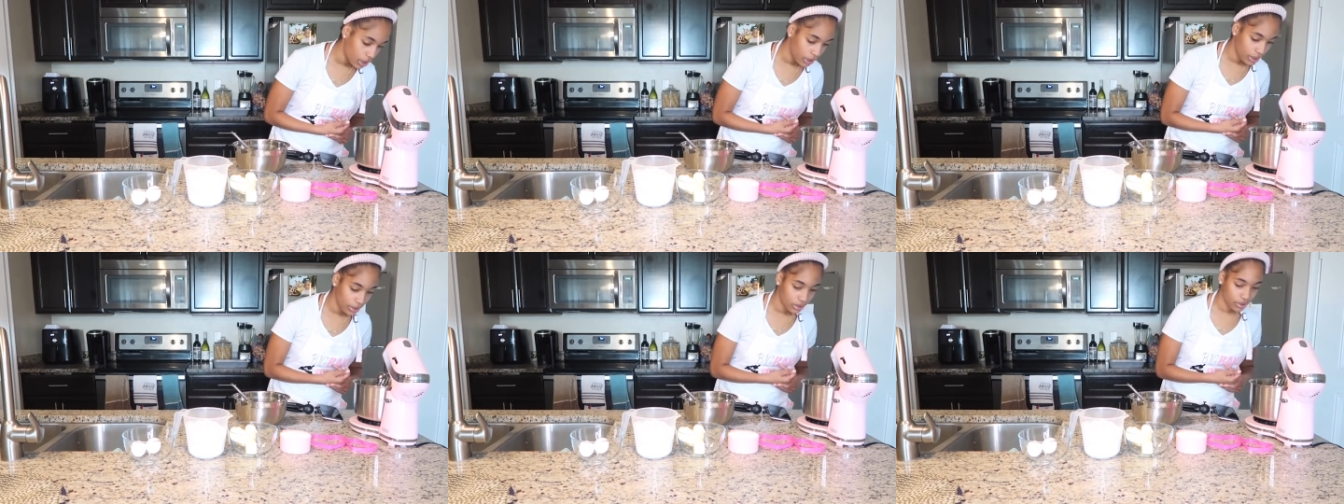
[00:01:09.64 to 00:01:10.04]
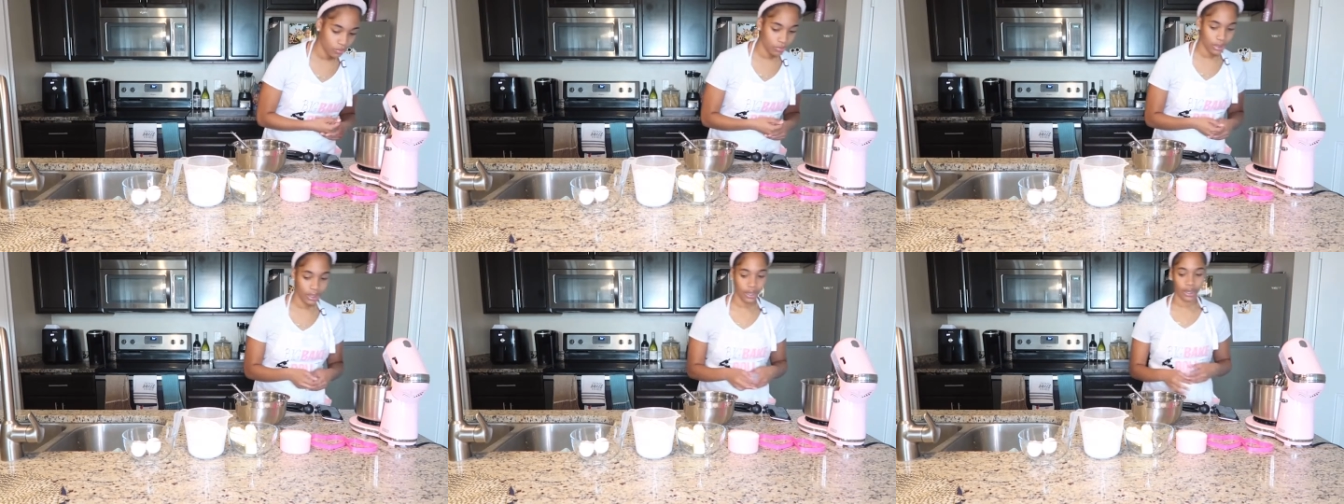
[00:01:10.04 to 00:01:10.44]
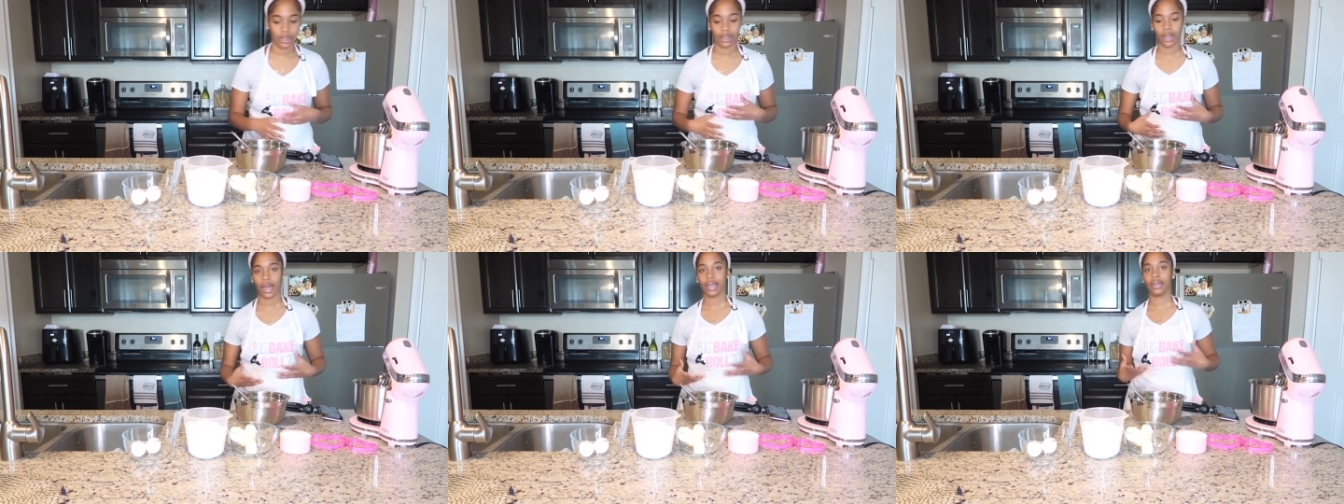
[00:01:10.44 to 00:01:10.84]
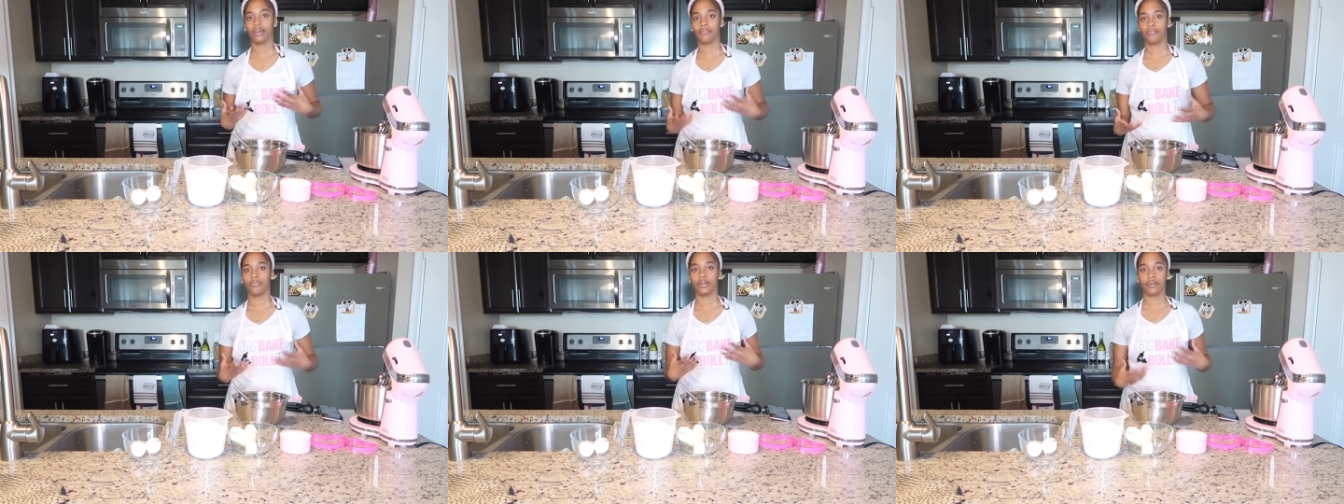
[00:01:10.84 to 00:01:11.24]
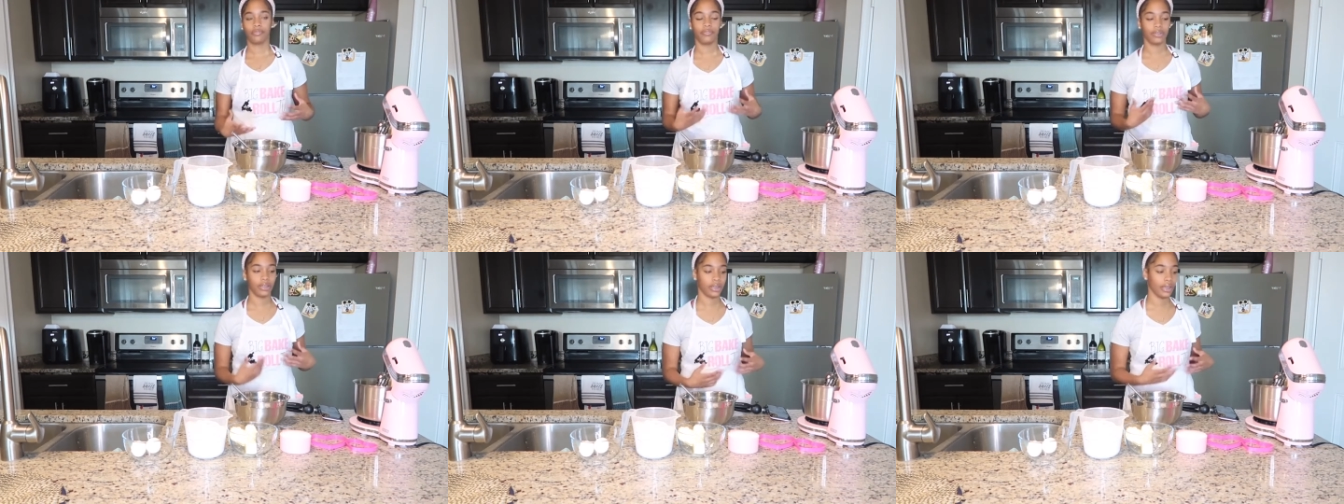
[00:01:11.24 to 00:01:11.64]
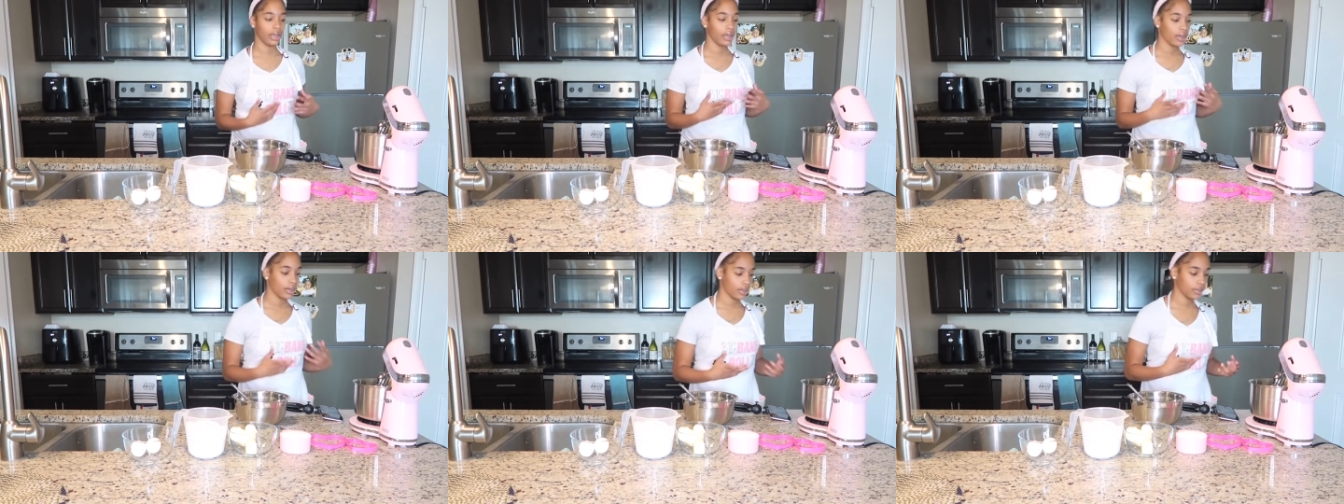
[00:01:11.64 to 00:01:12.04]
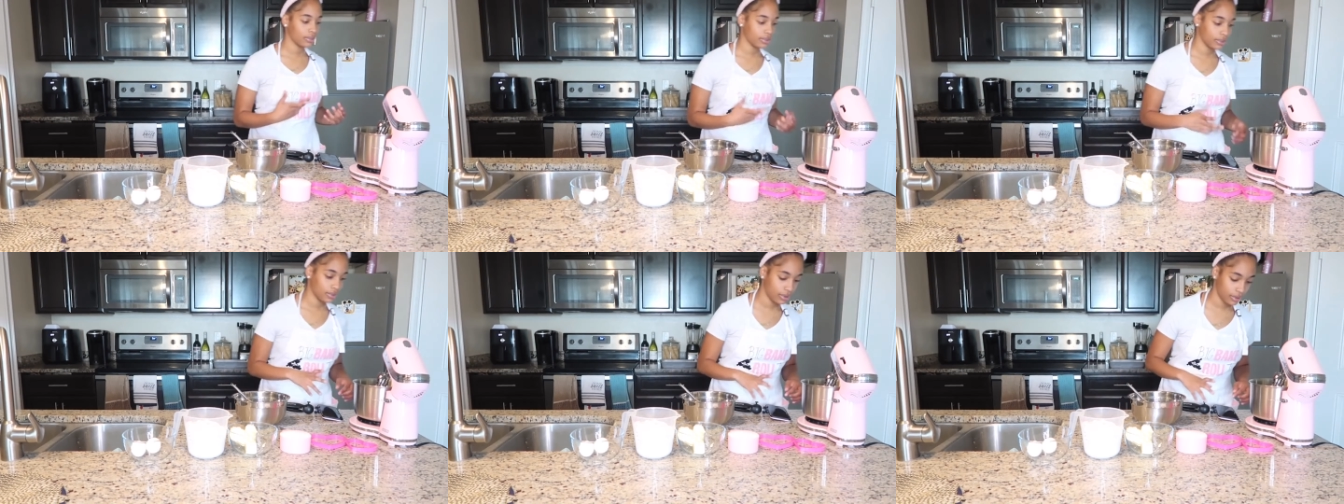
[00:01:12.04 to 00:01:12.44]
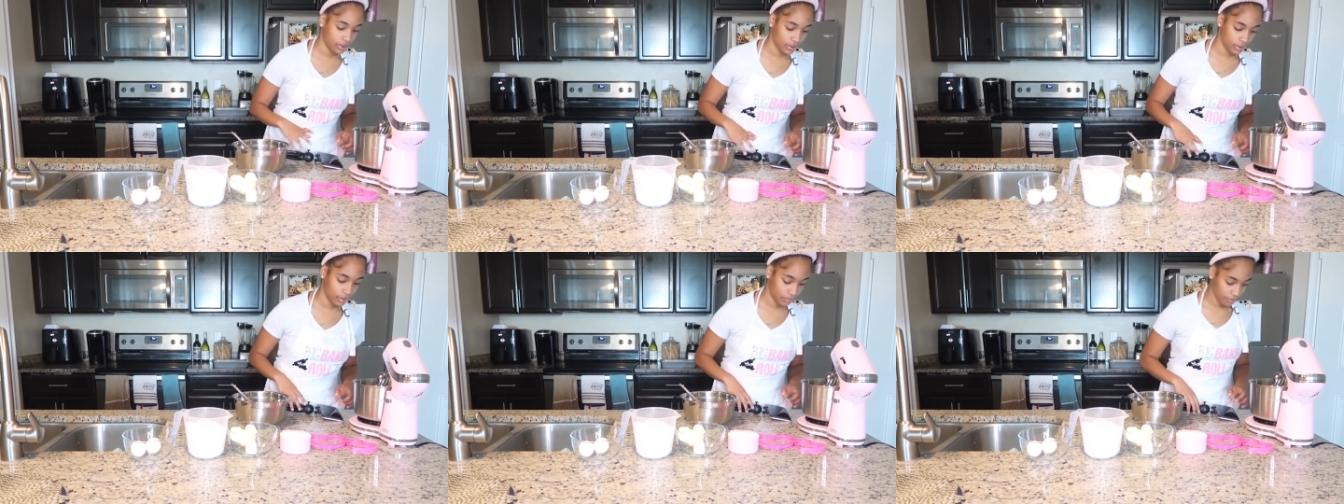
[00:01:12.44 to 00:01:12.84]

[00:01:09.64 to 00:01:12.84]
until we get a light and fluffy consistency.